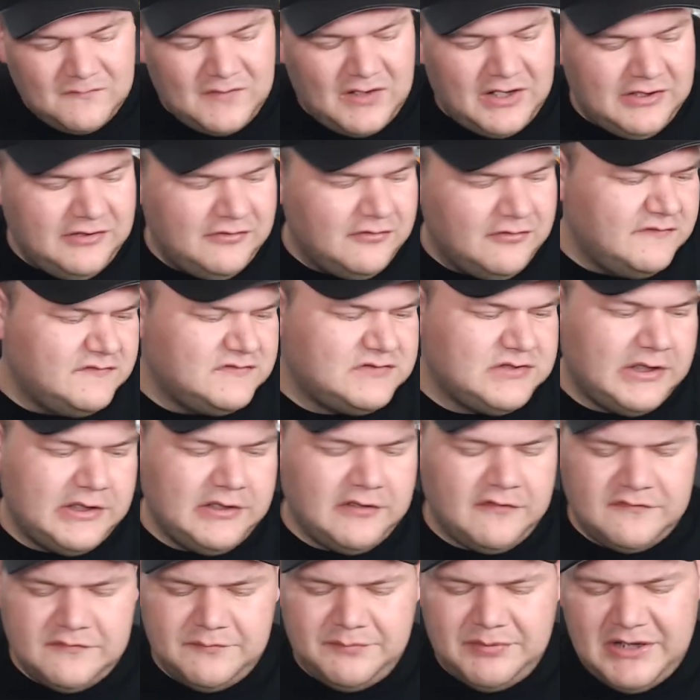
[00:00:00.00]
I know I tried
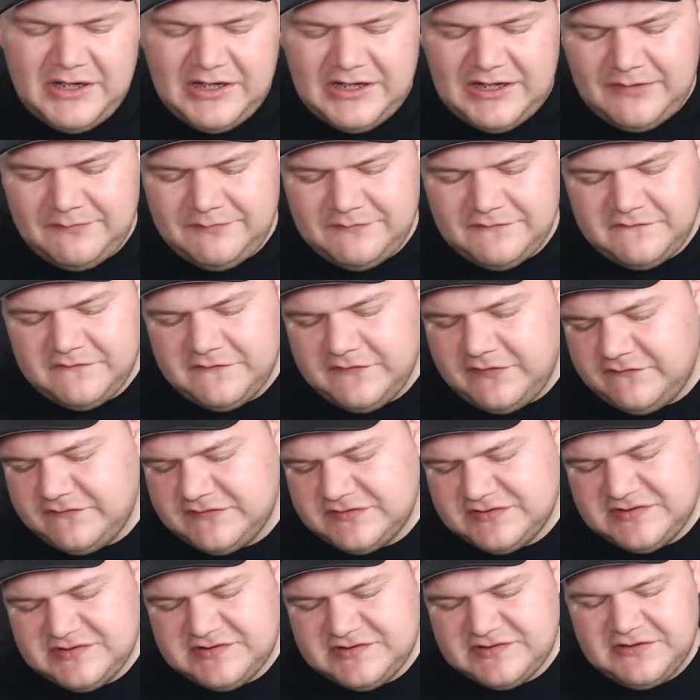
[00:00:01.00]
other pineapple
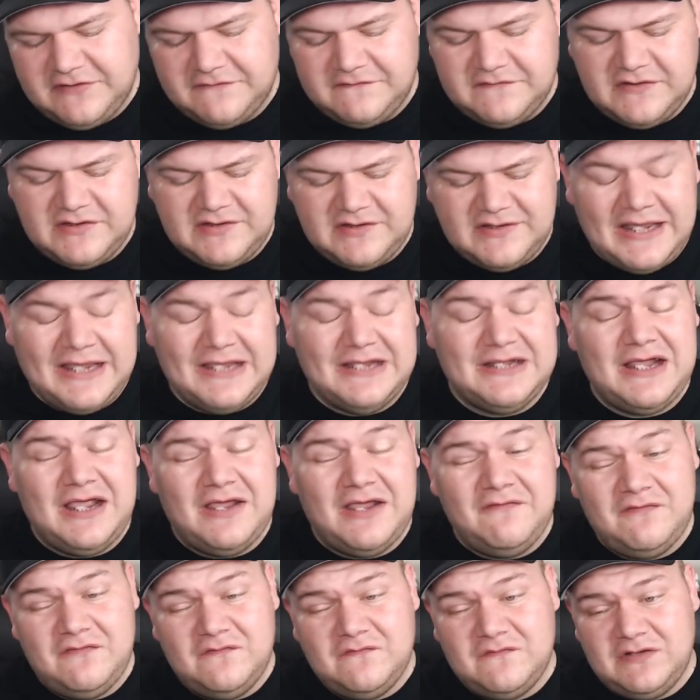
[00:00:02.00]
flavors and stuff like that, and
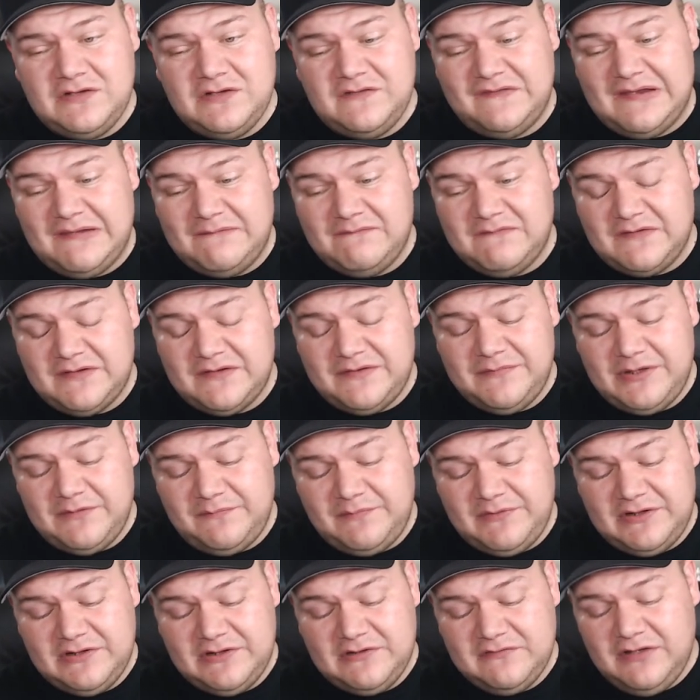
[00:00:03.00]
I've even attempted to make
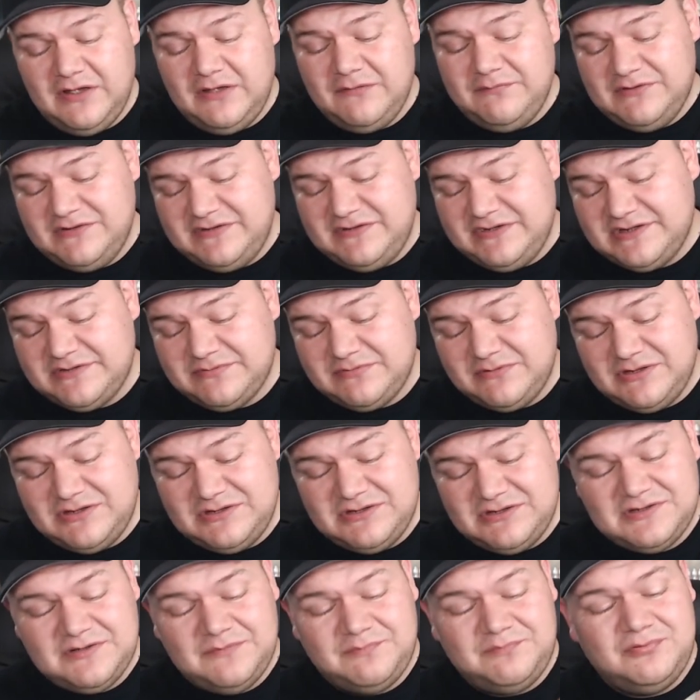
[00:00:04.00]
pina colada, but this one
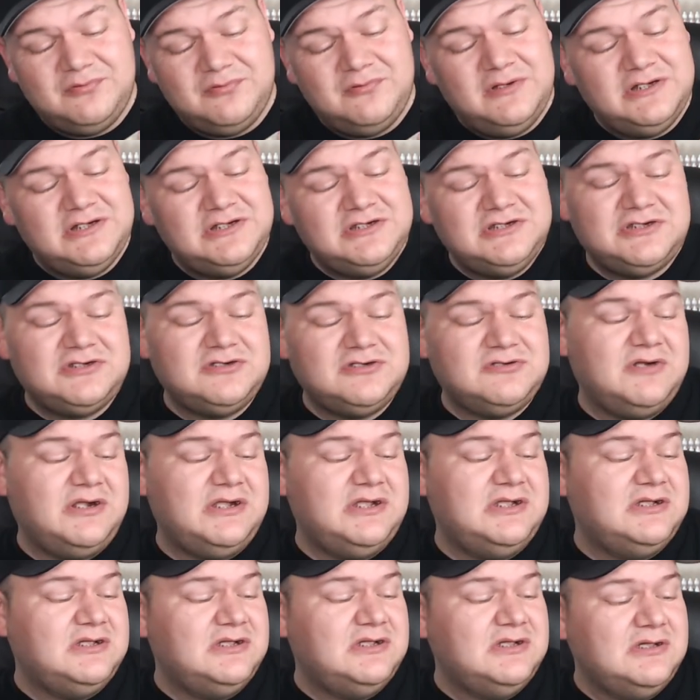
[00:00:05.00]
is a pretty
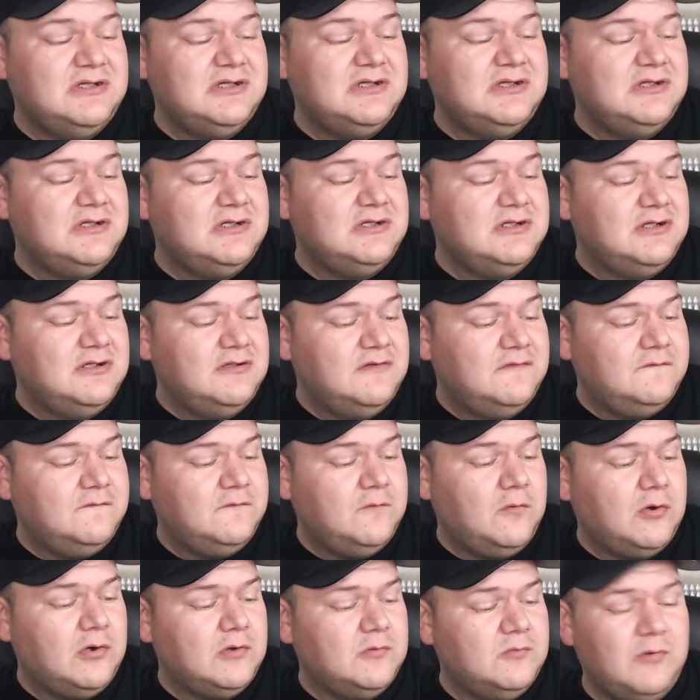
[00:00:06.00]

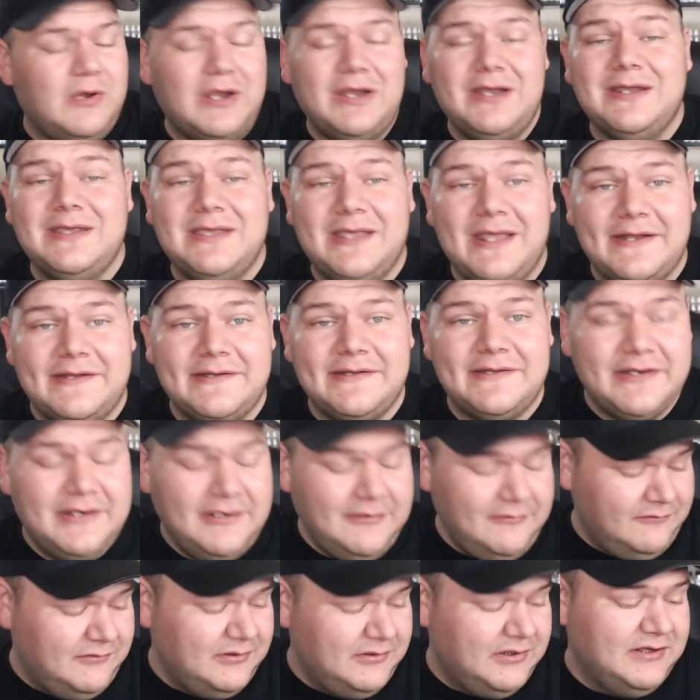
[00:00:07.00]
straightforward way to get
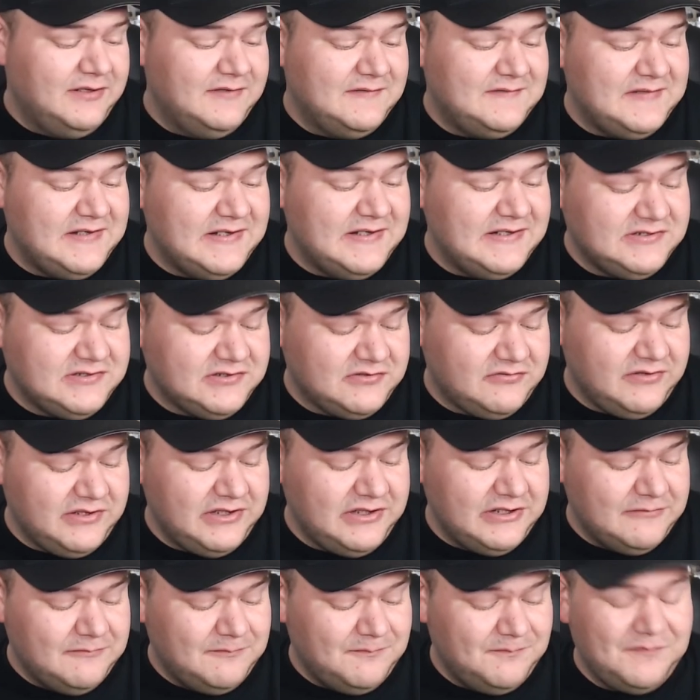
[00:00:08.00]
there, and it tastes
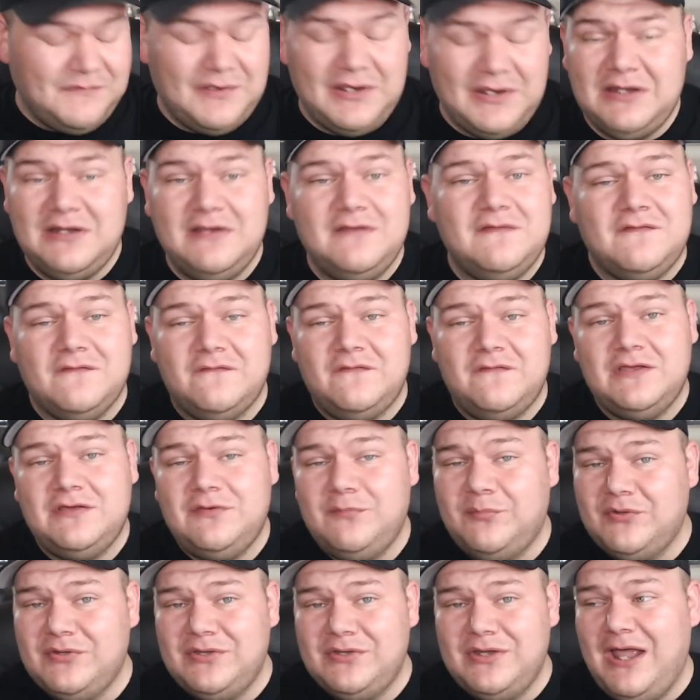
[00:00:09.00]
great, and it's
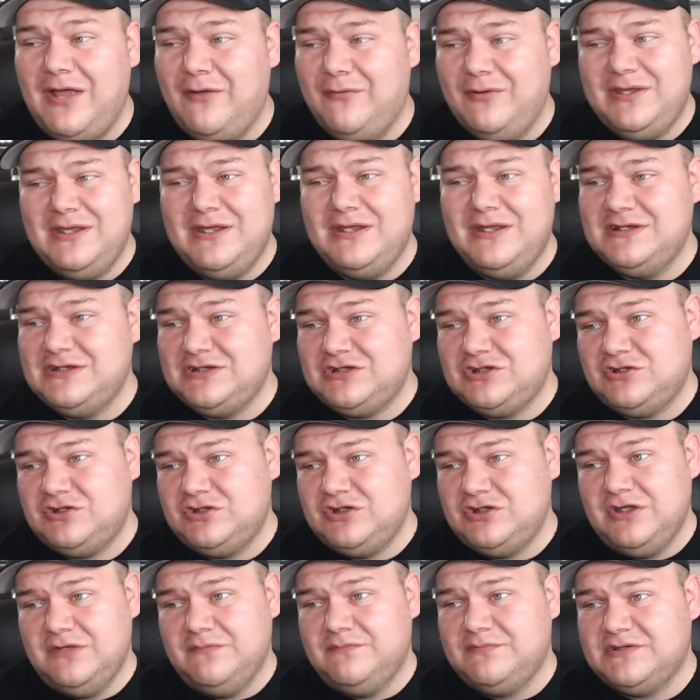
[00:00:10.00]
available now, and it's
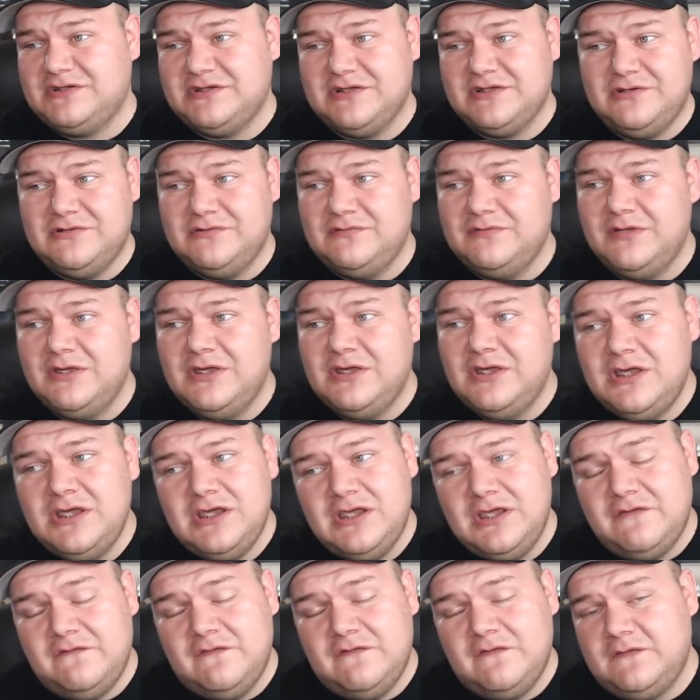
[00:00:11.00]
cheap. So
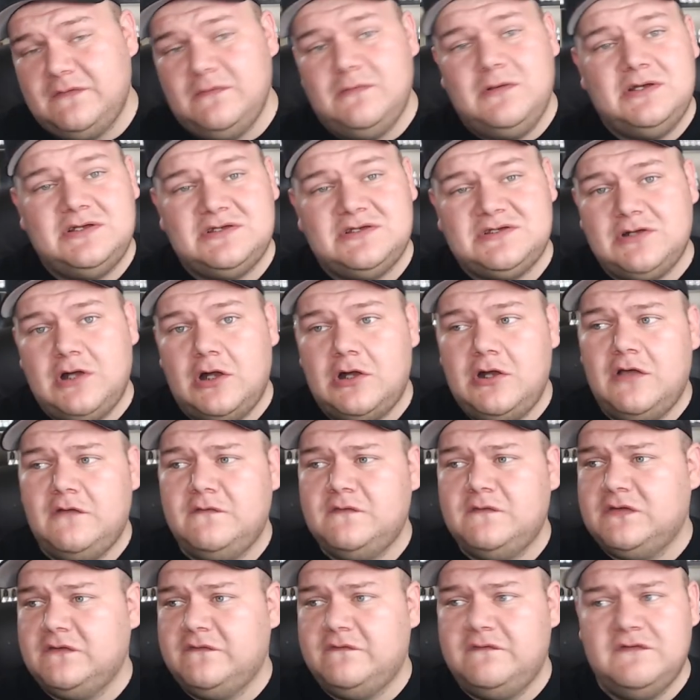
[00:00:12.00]
even if you want to start off
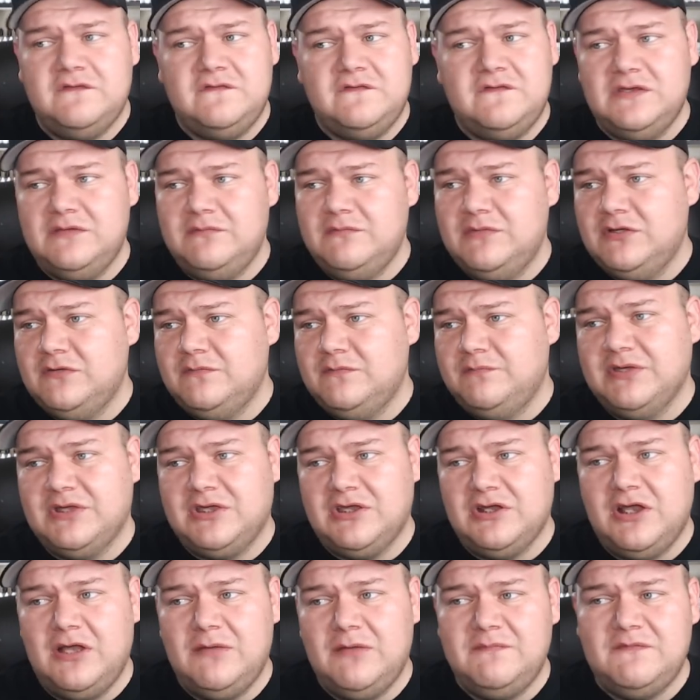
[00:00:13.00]
with the 15 mil, pick
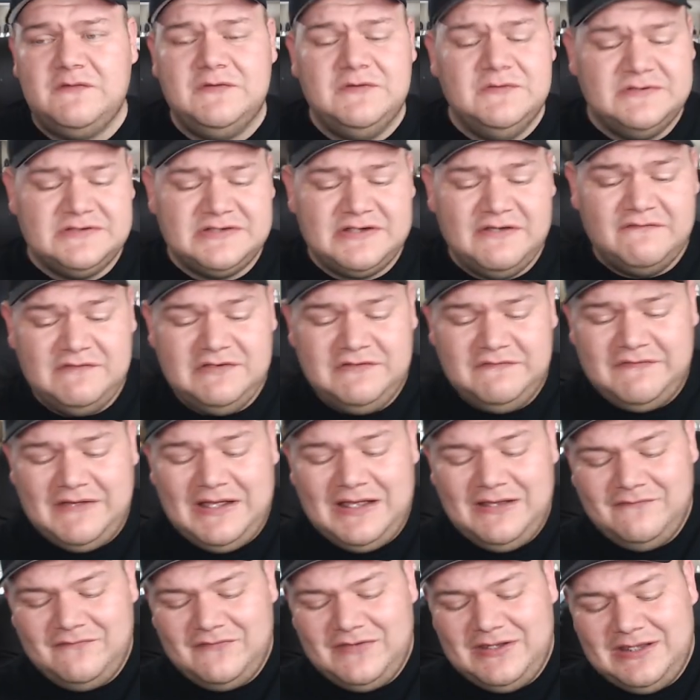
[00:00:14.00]
it up,
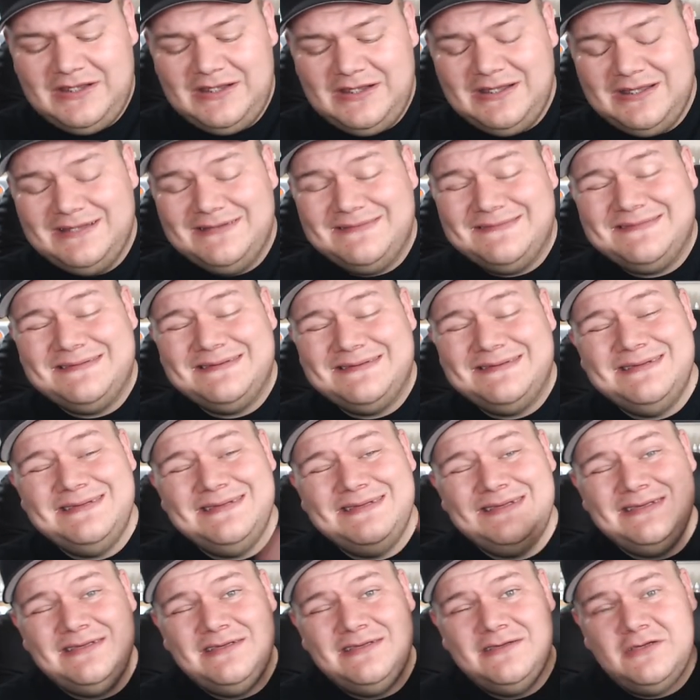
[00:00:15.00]
275, and
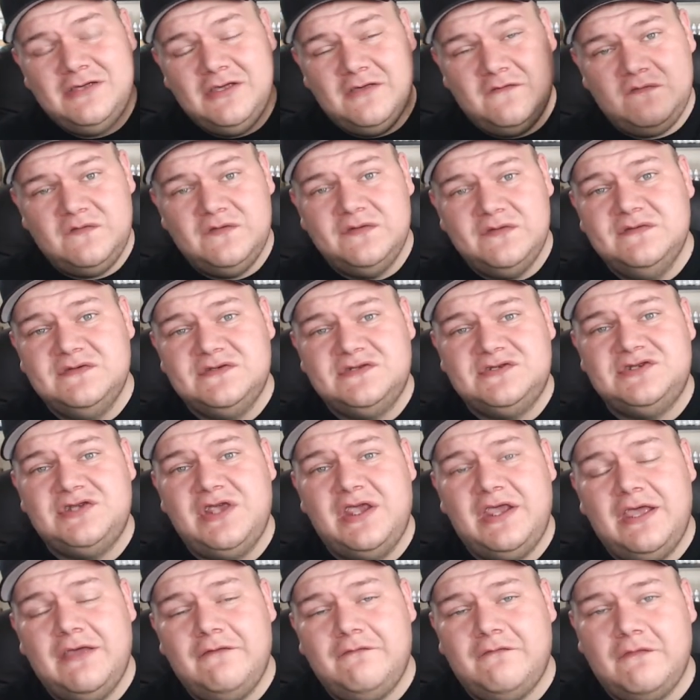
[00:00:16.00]
if you use
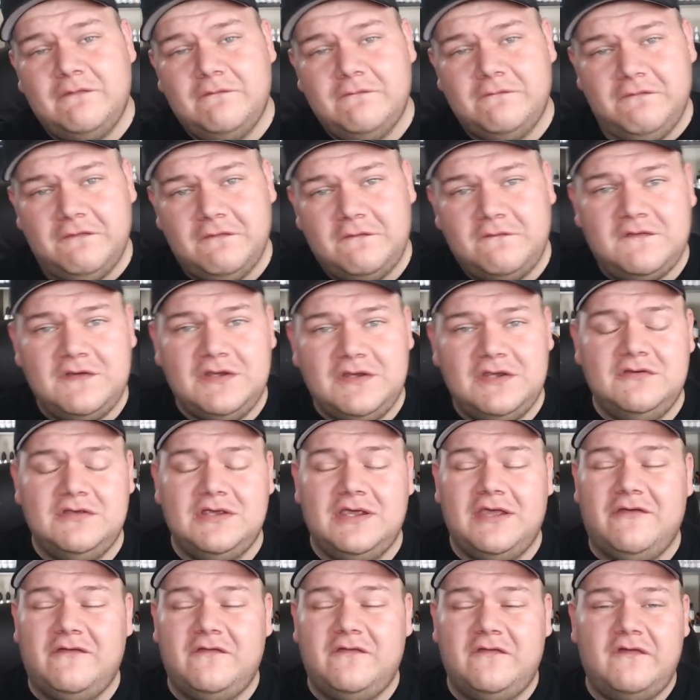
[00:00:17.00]
JFM15, you
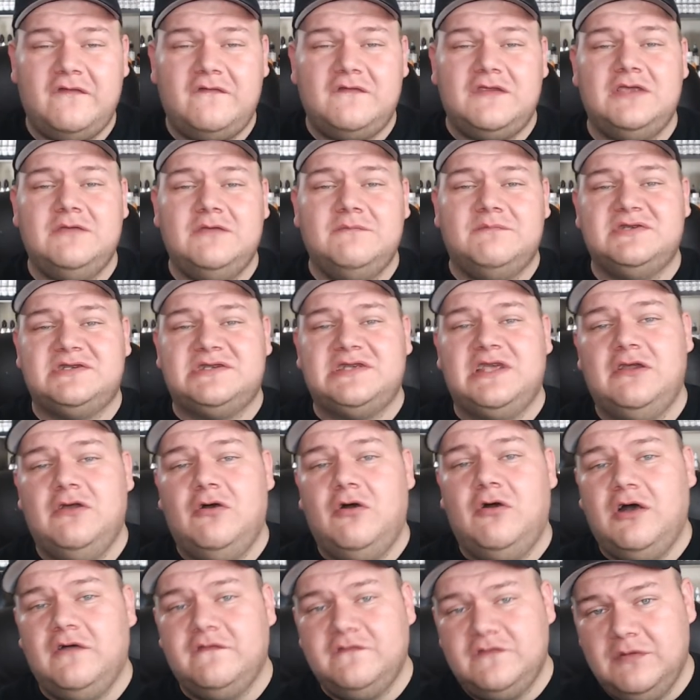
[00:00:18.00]
get 15%
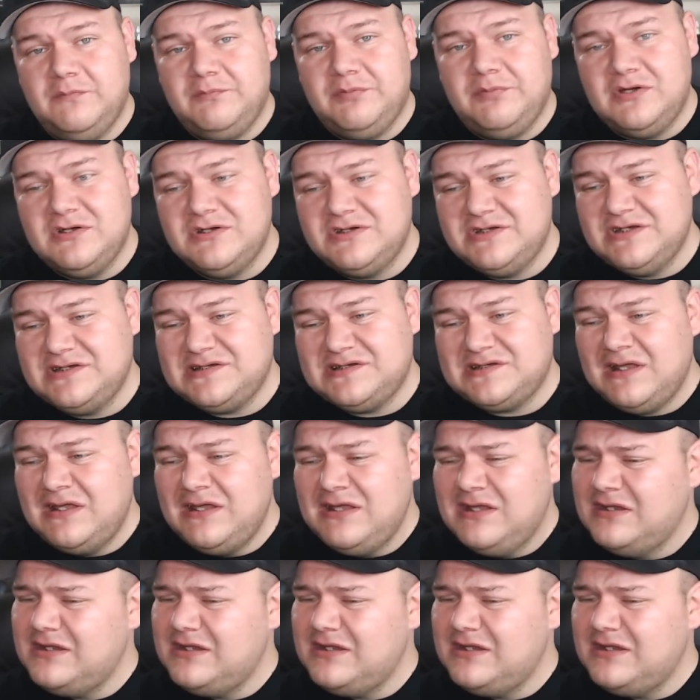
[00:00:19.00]
off your purchase.